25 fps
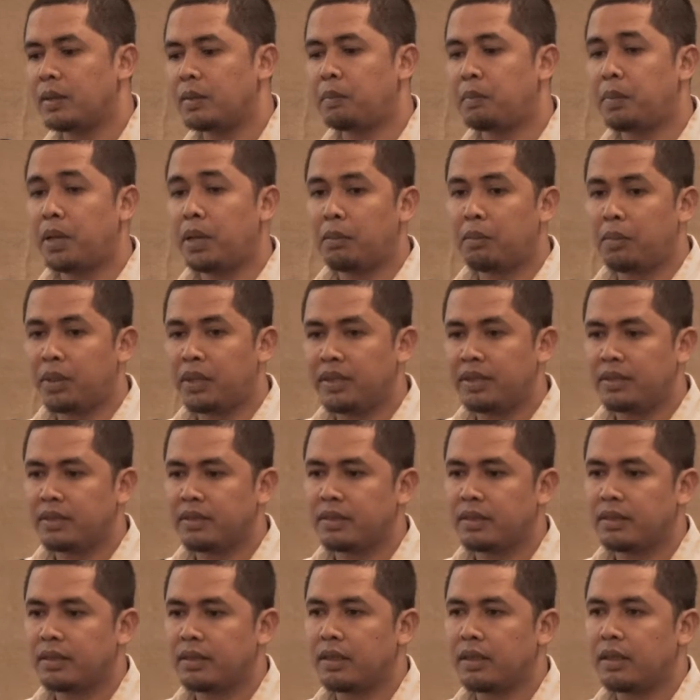
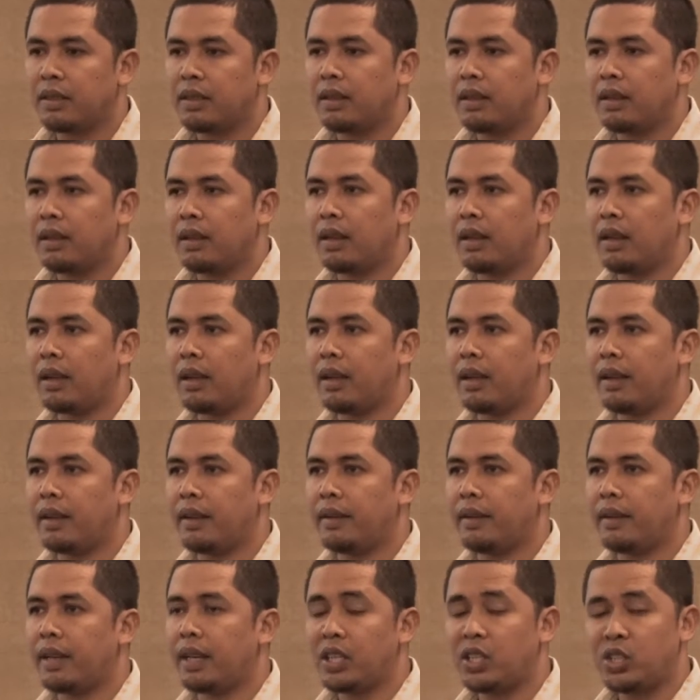publics
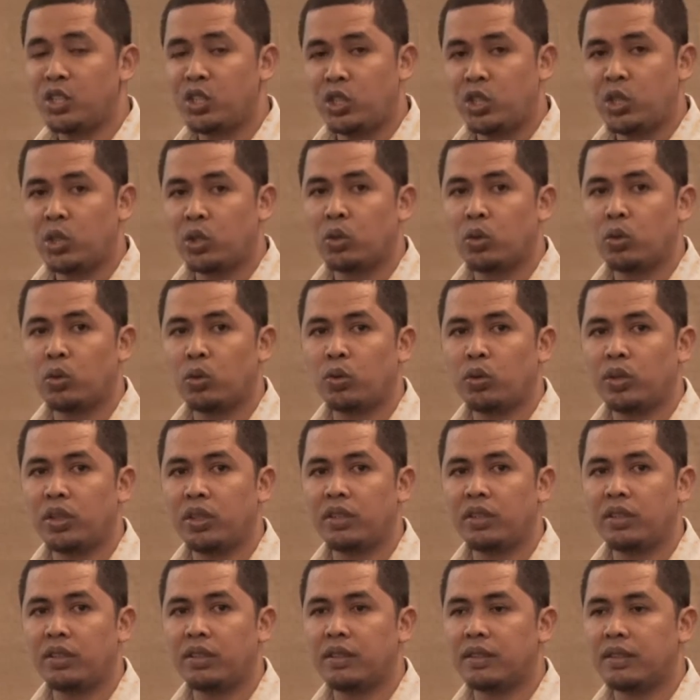and NGO
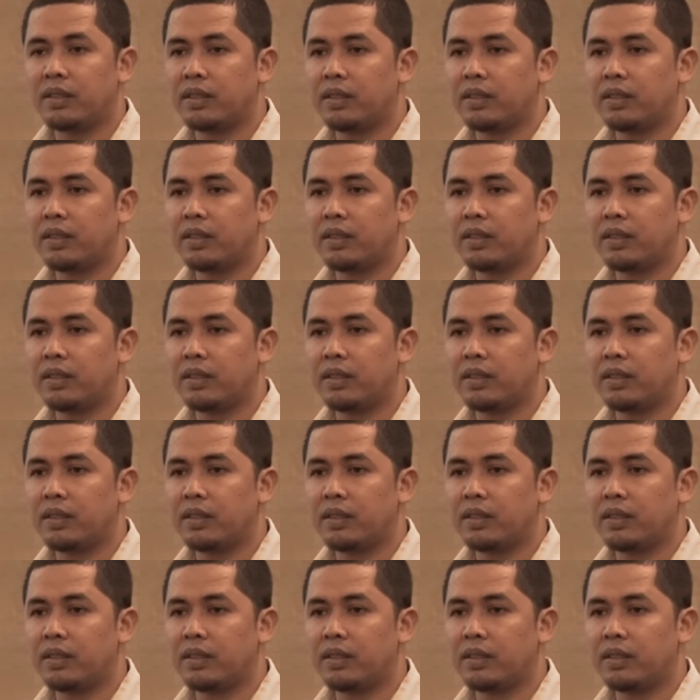in